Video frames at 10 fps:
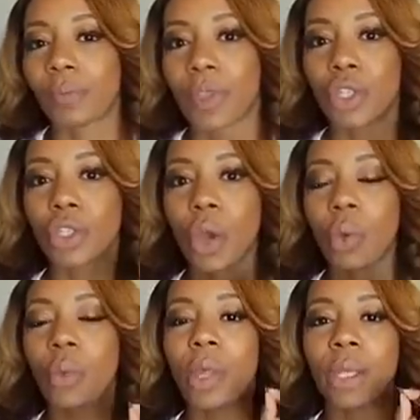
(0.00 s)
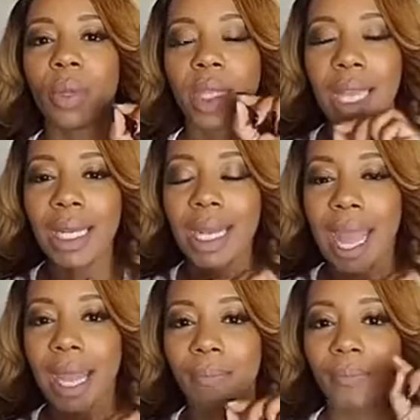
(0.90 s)
So within
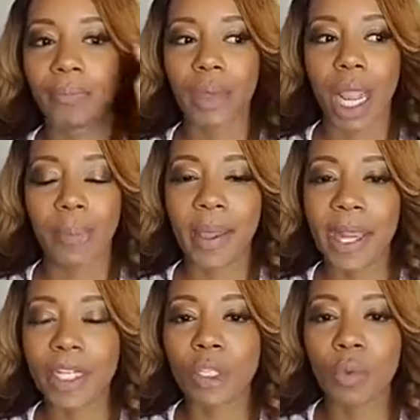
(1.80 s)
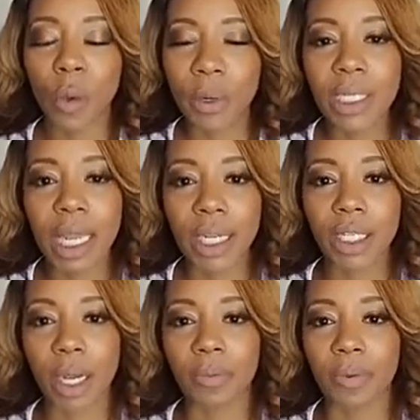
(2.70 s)
that, I paid a small percentage
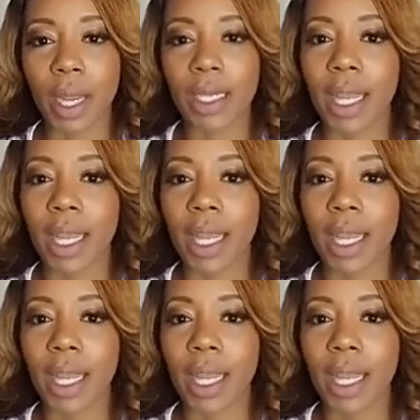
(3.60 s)
up front,